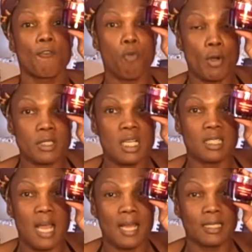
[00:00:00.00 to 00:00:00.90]

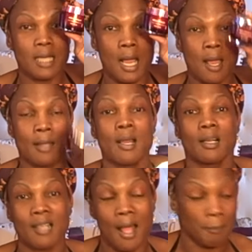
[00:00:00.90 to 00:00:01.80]
fourteen ninety nine
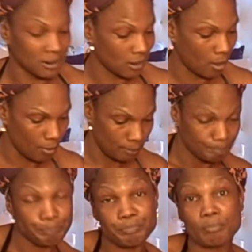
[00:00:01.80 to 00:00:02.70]
commissary.
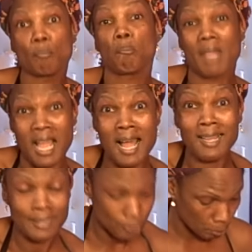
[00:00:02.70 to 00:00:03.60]

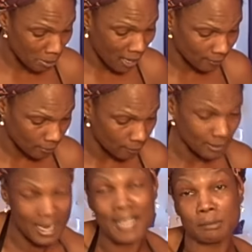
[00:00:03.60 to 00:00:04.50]
Holler at your partner.
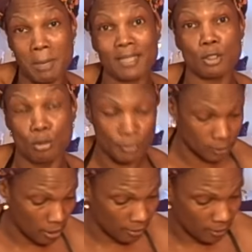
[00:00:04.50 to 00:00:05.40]
Now that's my two for
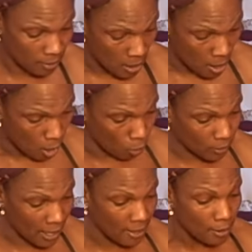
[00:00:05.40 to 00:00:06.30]
thirty.
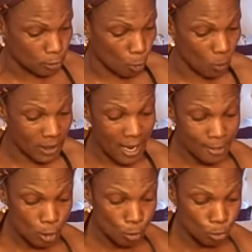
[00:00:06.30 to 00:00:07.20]
Okay, so when
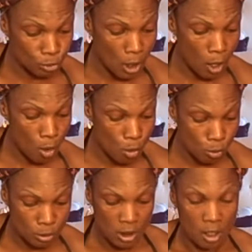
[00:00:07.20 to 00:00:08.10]
I use
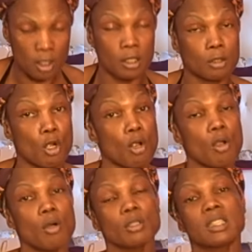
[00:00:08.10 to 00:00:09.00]
those,
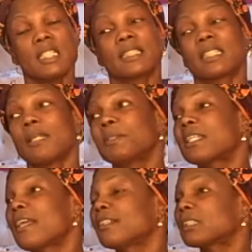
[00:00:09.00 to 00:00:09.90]
girls, listen, let me
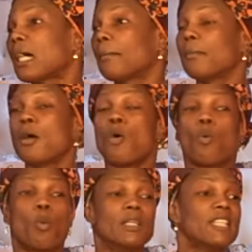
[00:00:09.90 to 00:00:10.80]
tell you something.
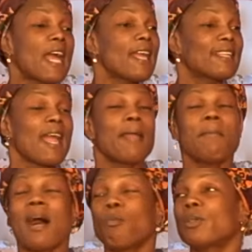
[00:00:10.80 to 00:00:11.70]
When they
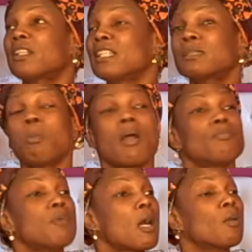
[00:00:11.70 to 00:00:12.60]
came out with this
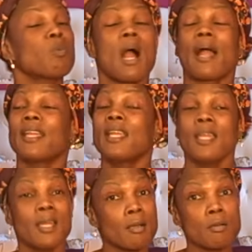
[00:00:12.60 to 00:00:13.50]
motherfucker right
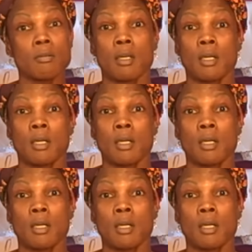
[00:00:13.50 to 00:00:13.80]
here,